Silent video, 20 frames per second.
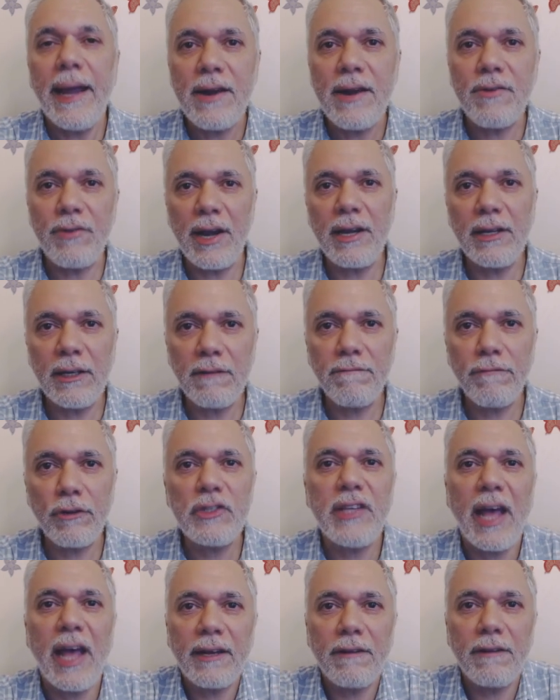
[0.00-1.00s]
in return
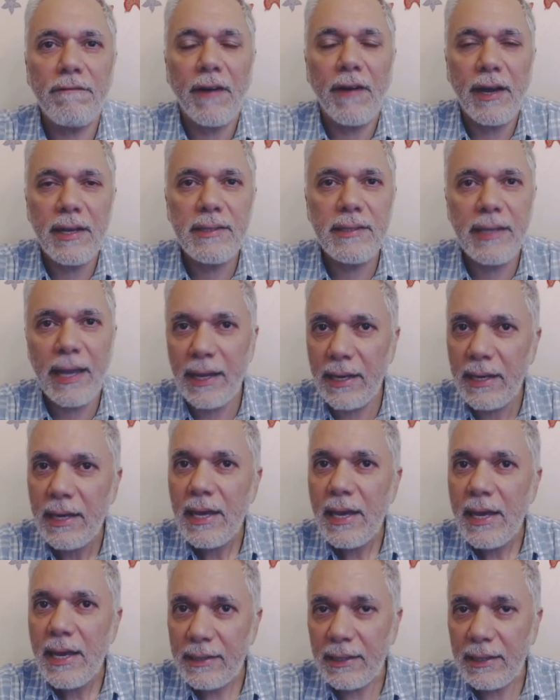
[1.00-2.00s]
for sacrificing
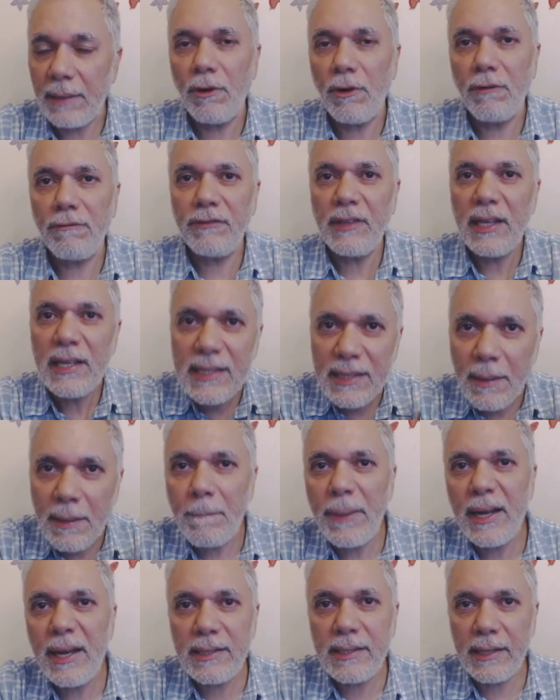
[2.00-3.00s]
some of the
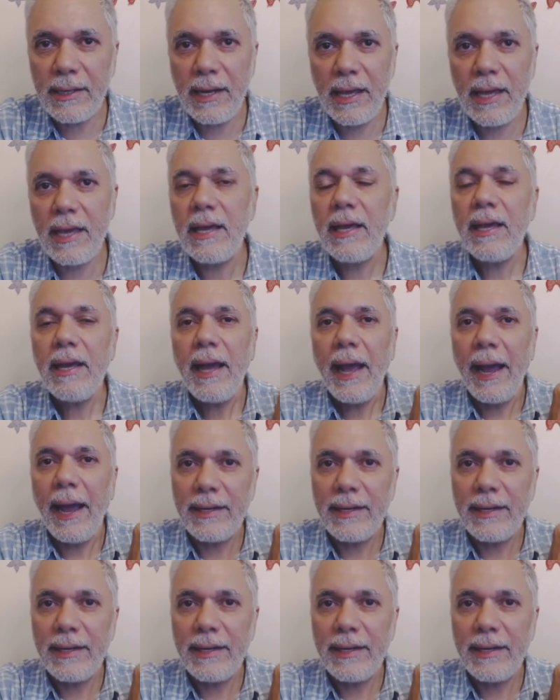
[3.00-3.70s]
simplicity